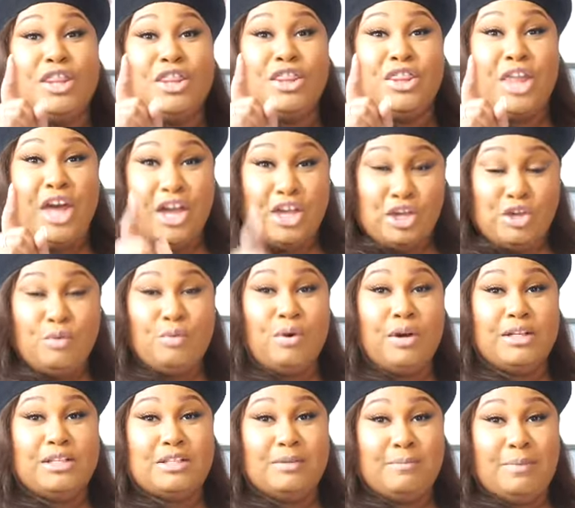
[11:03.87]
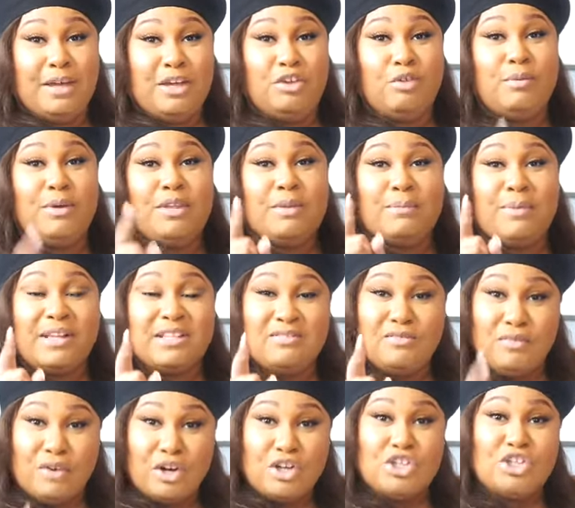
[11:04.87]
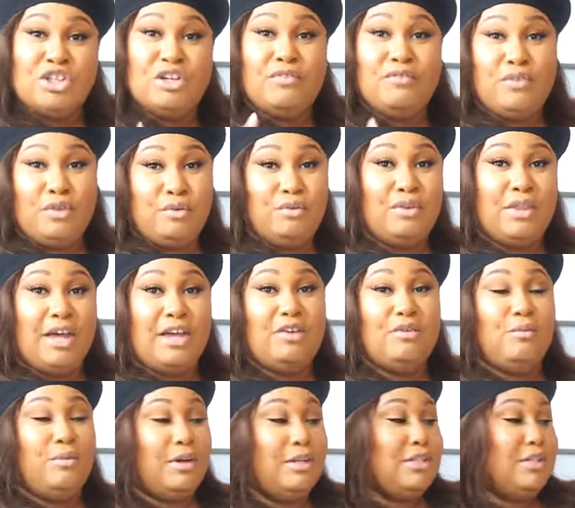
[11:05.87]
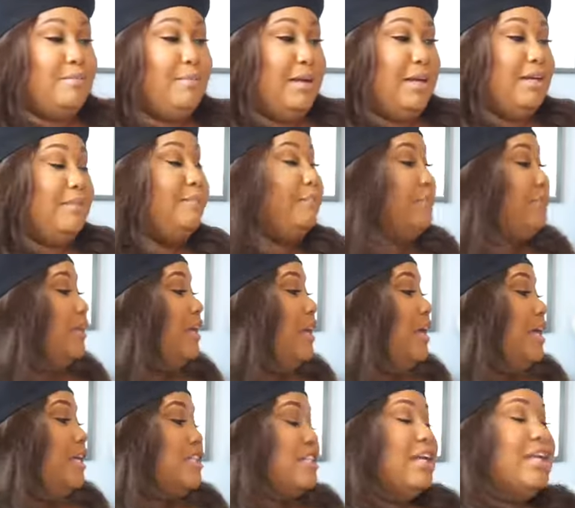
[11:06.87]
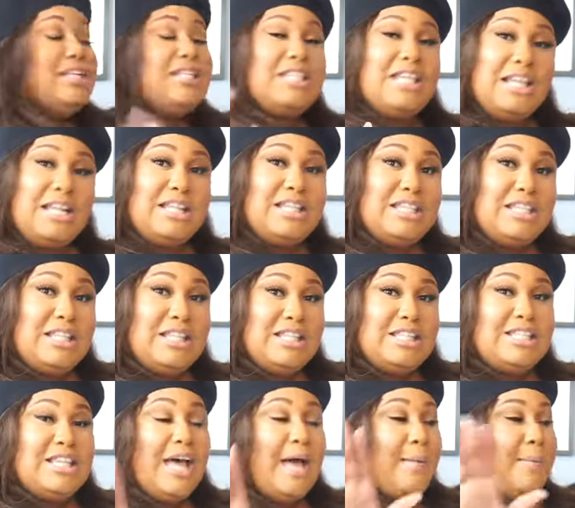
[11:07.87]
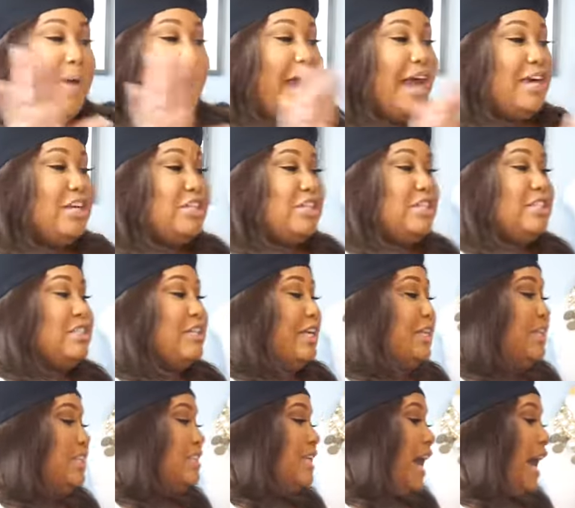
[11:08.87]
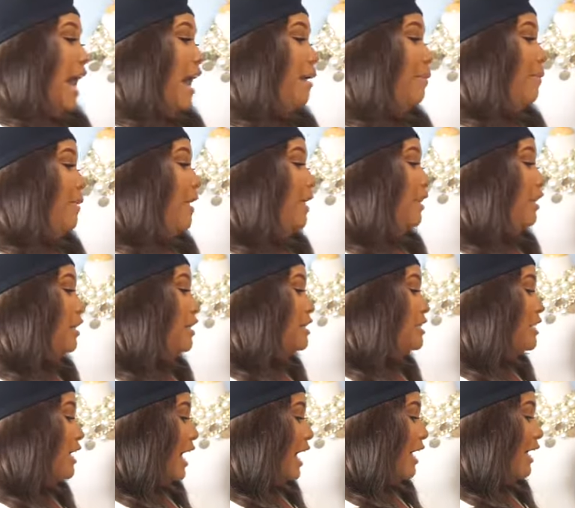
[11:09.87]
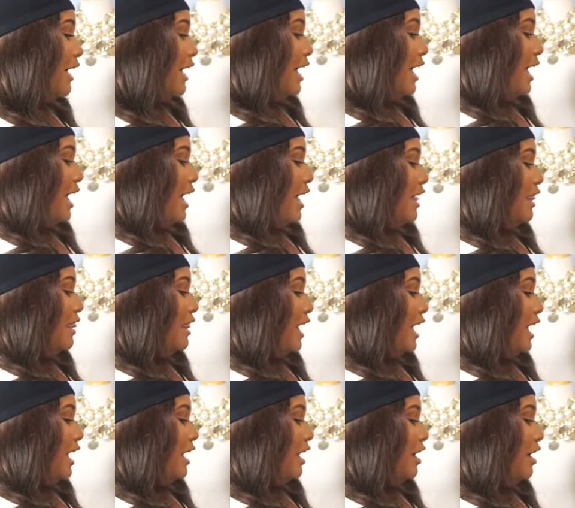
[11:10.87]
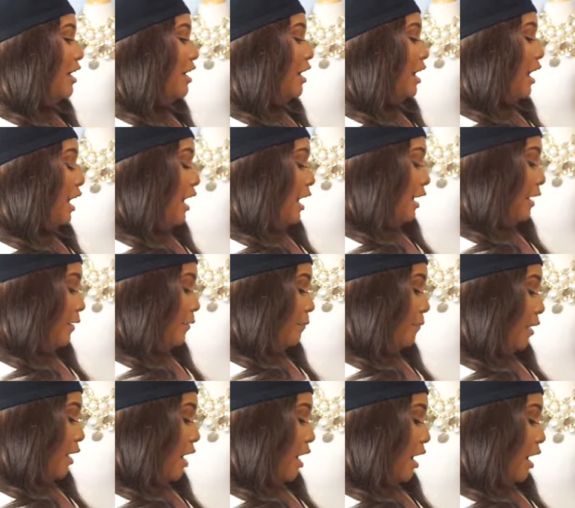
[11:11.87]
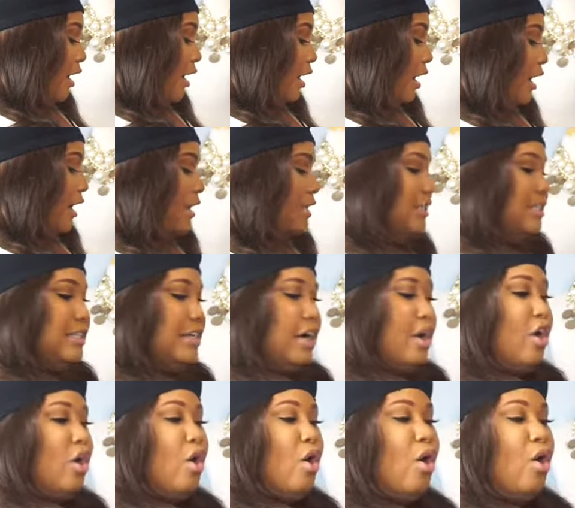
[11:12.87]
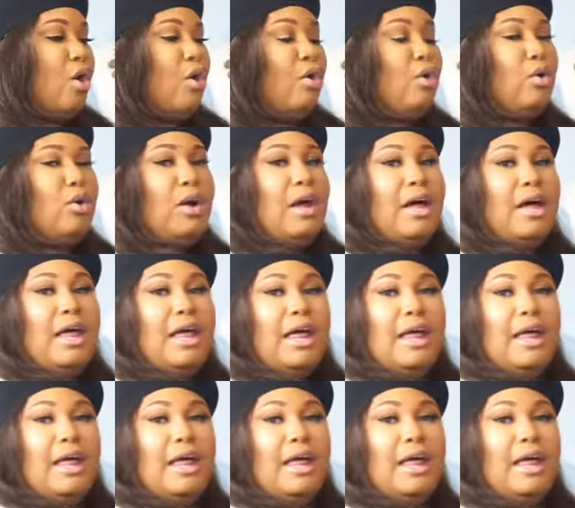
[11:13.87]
that you want to be. You be the best version of you that you want to be. So let's get into this packaging. So at the top, it looks like it's their whole